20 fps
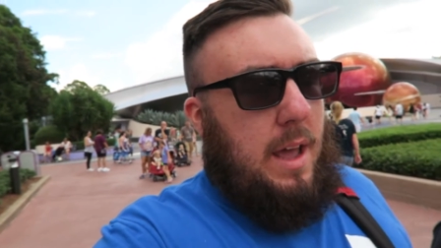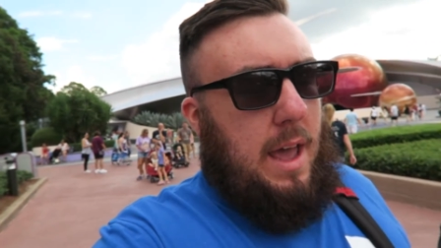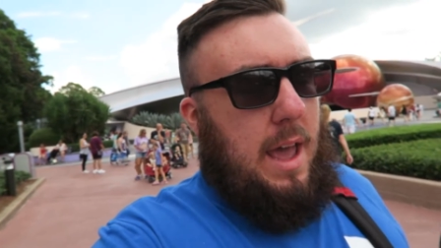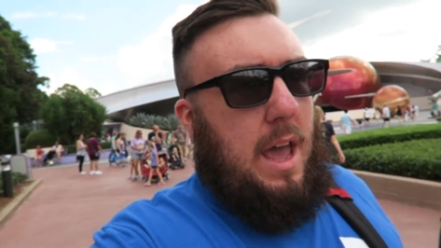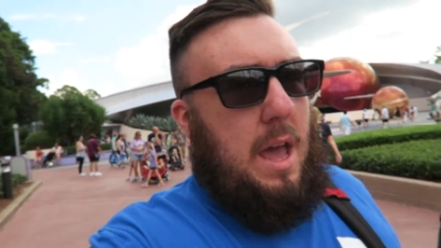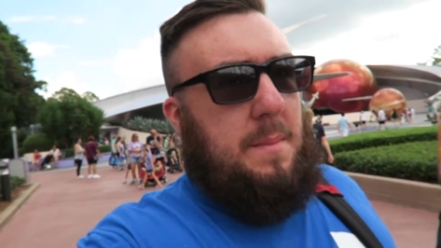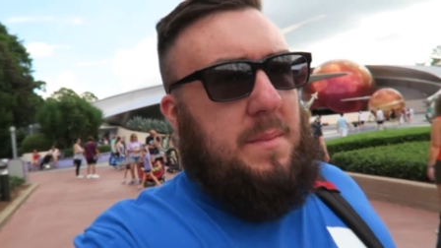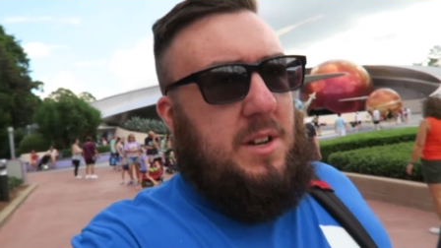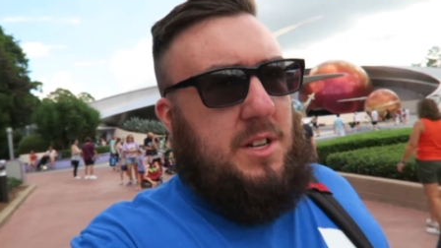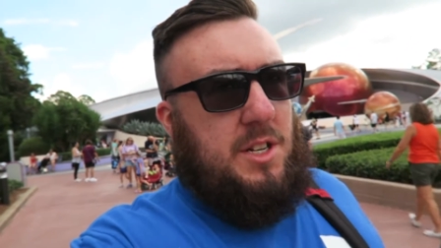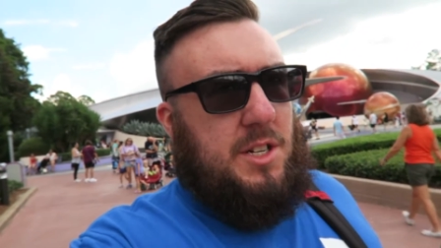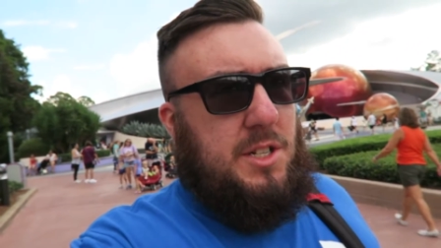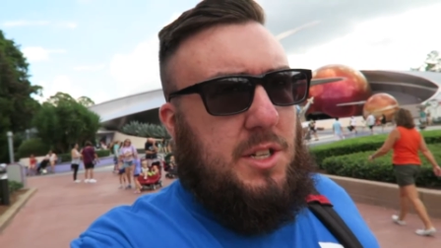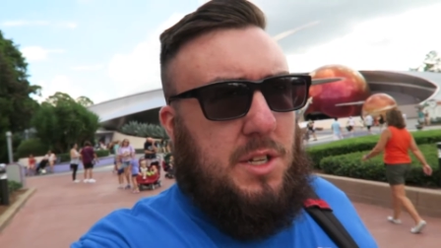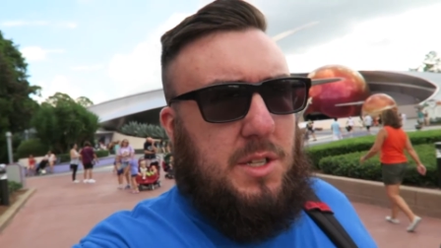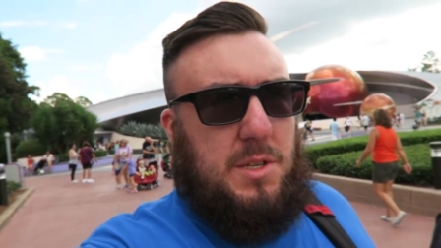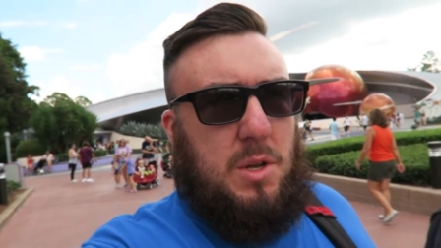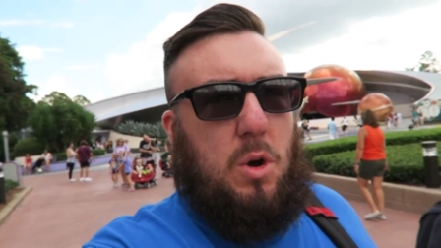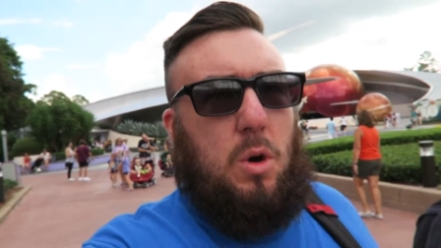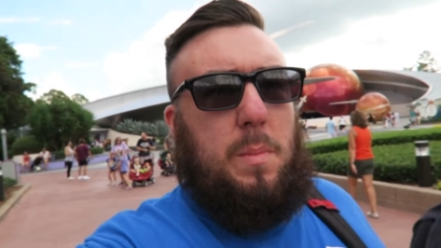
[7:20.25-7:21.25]
Um, it just
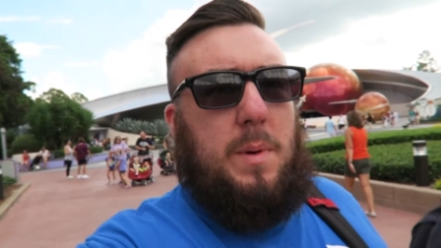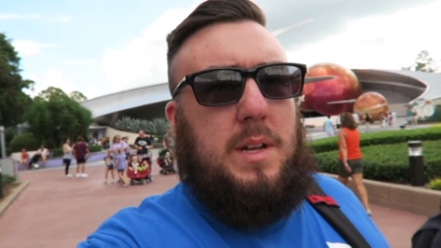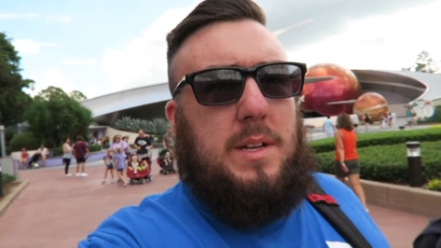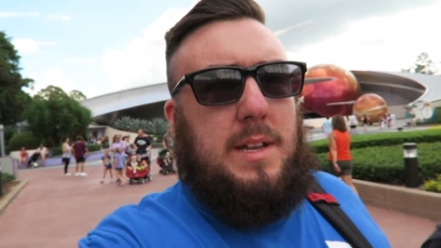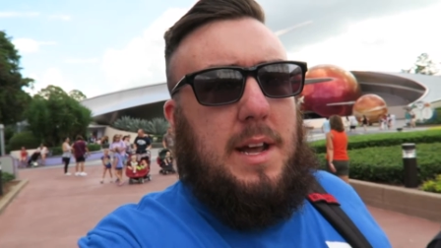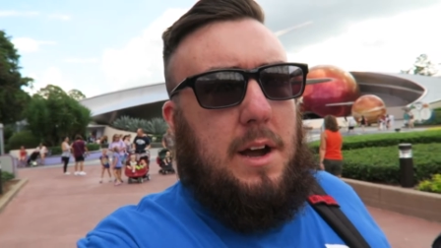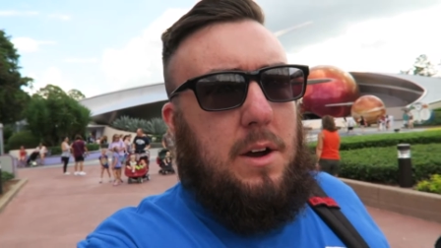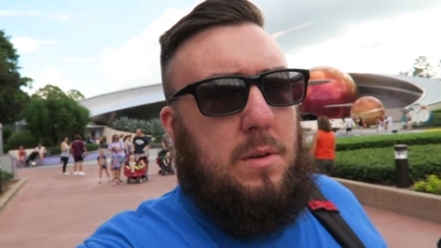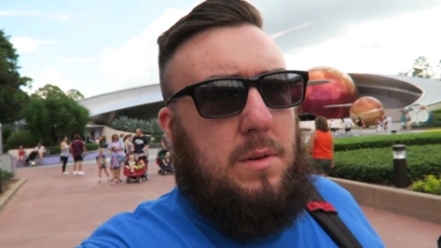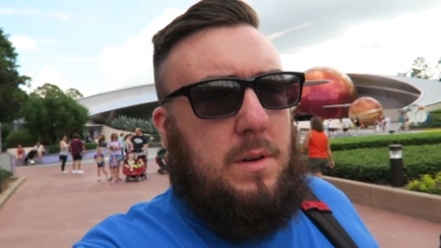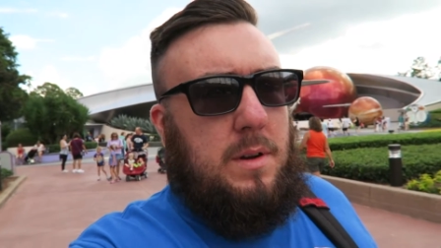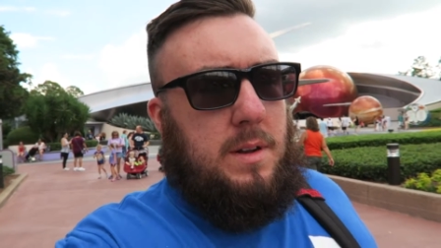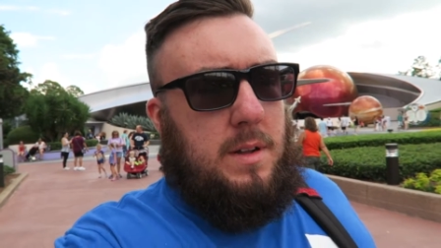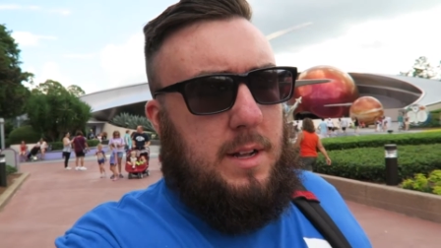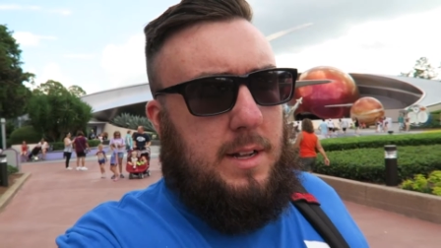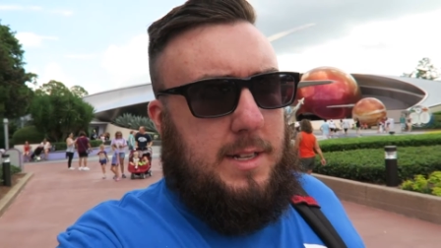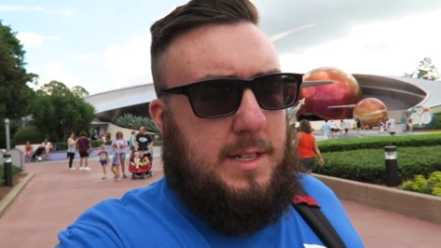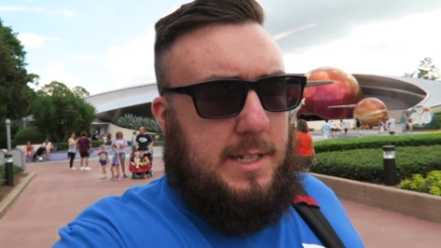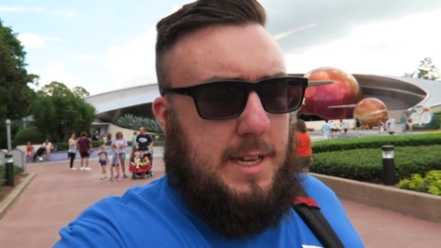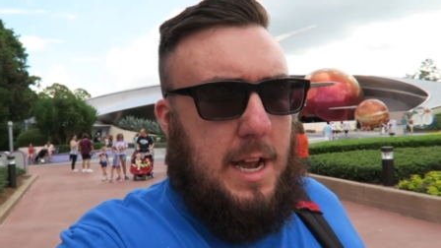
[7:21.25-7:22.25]
does the up and down
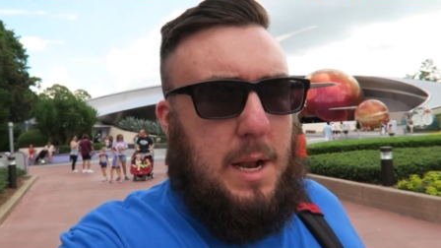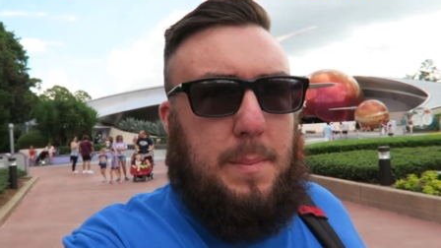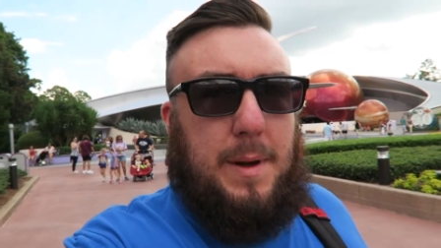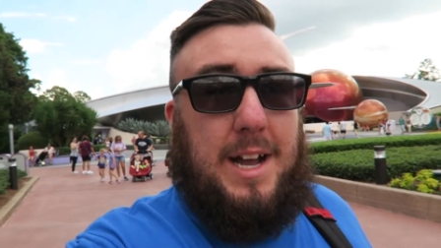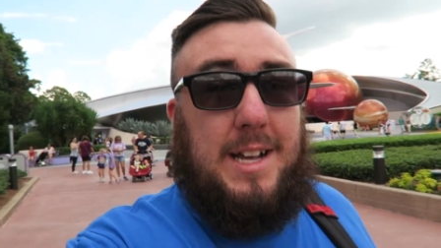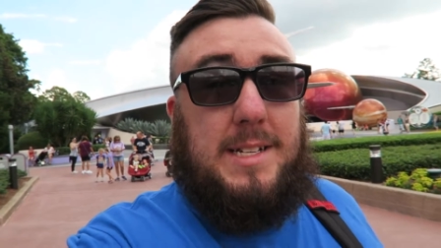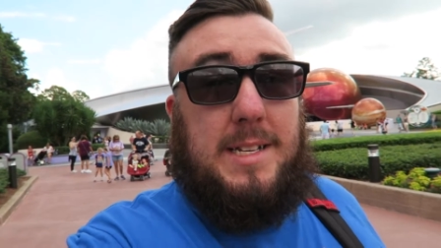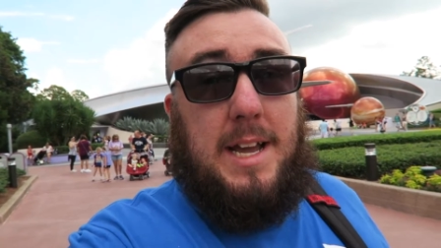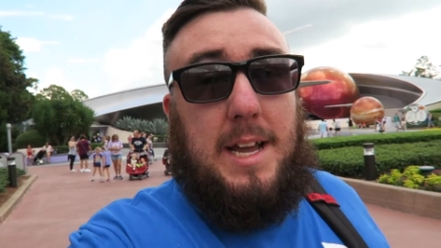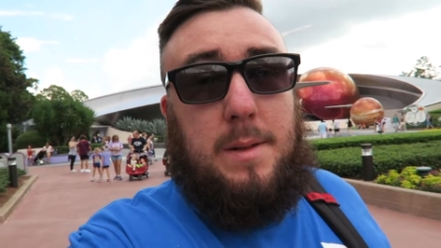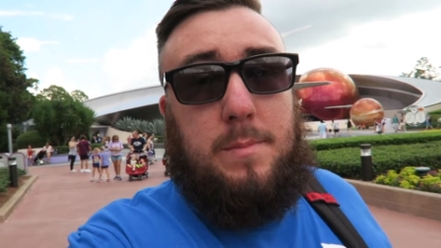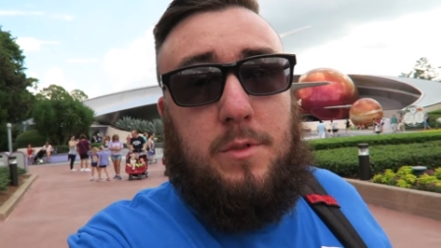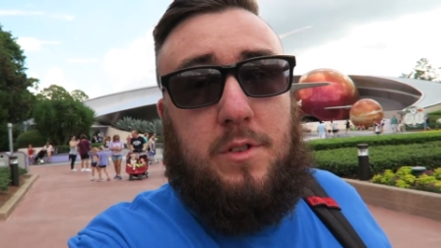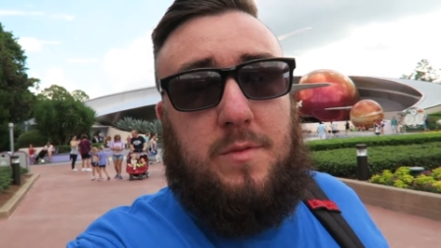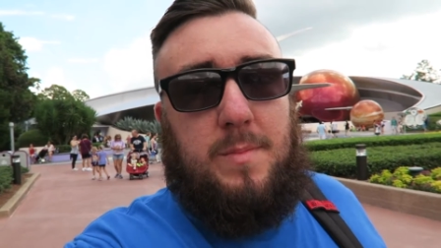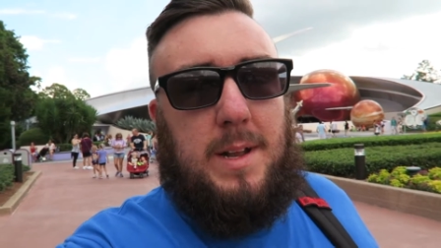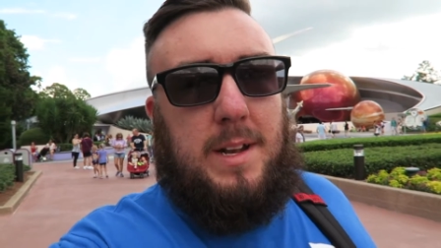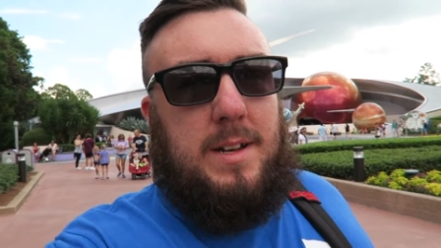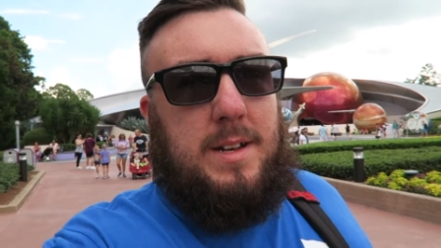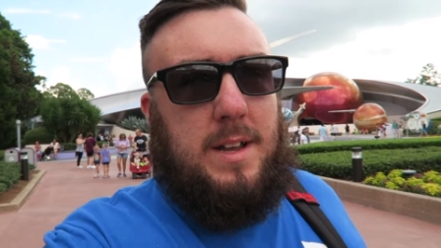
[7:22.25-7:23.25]
and side by side
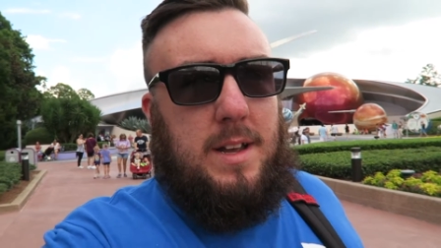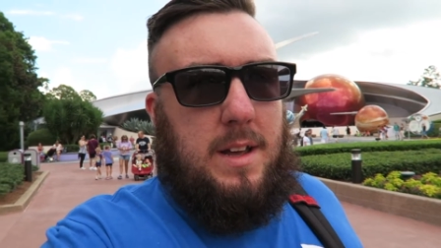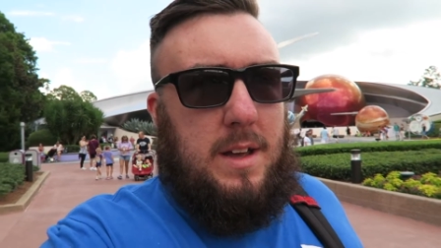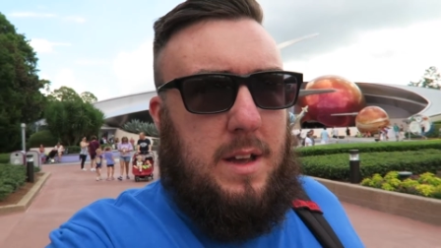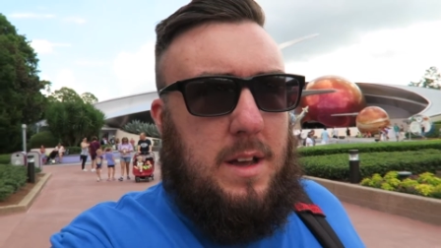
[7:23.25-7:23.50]
movement,